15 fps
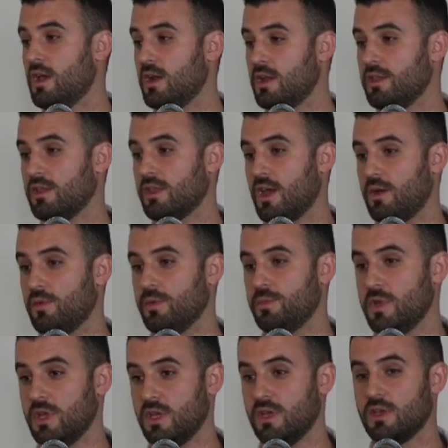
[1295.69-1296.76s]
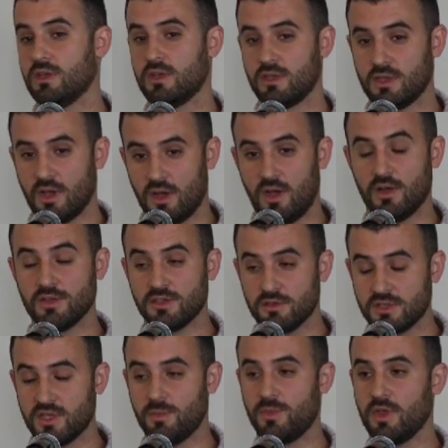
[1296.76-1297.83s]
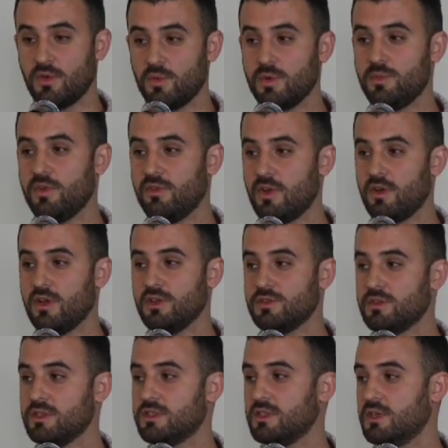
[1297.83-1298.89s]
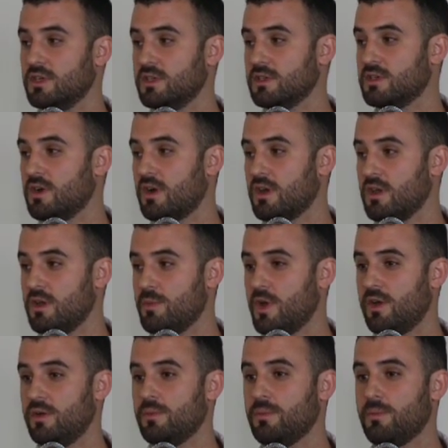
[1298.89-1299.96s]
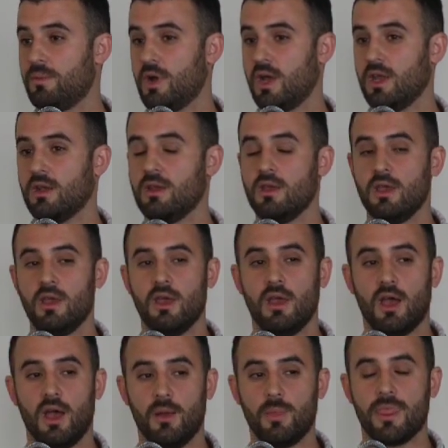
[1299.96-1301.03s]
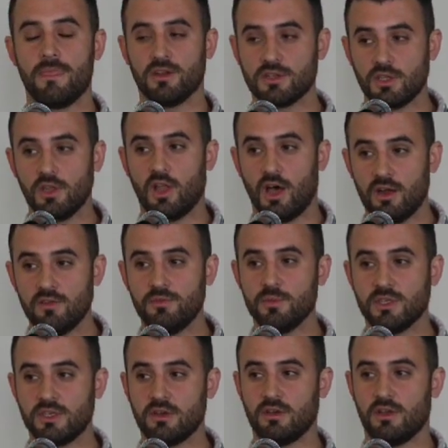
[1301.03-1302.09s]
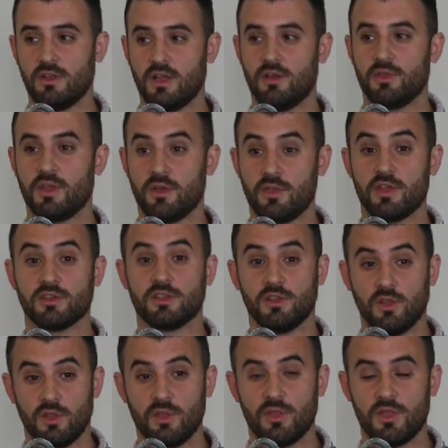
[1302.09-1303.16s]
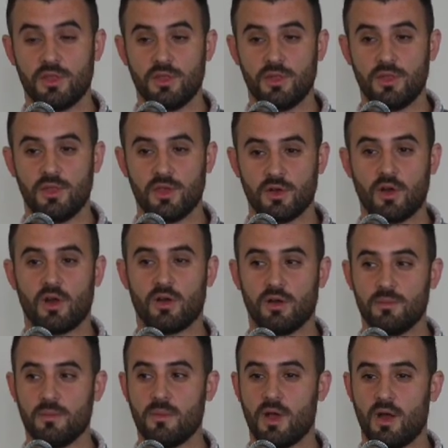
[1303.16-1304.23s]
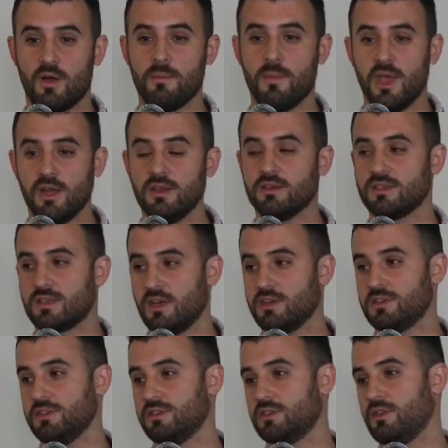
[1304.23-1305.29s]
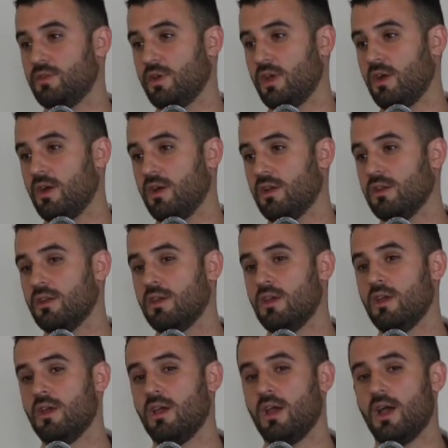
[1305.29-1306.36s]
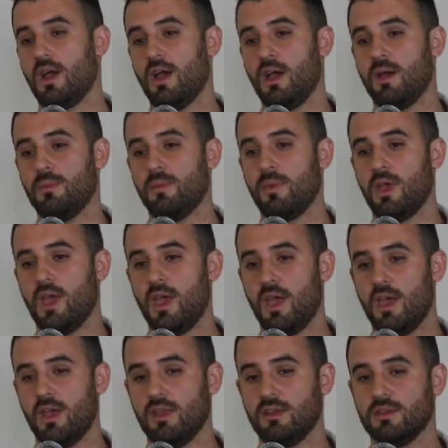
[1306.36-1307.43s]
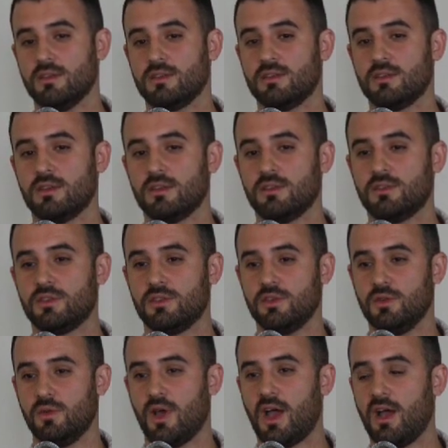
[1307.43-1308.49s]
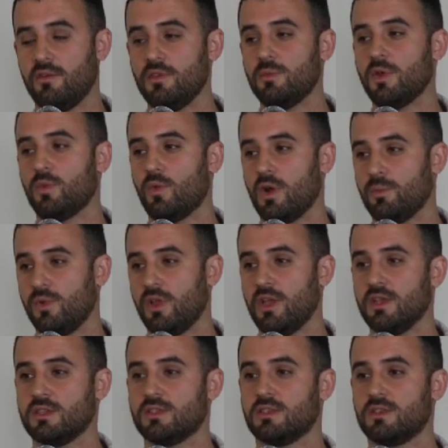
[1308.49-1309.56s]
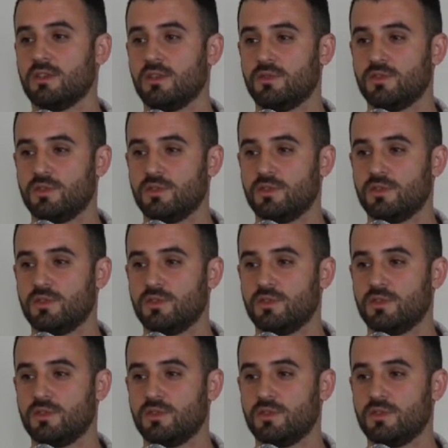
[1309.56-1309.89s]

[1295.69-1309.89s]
And I think that would be also something we'd be very interested in talking about. But um, there's a lot of material out there. There's a, there are, are many discussions going on. Um, and to have them in one place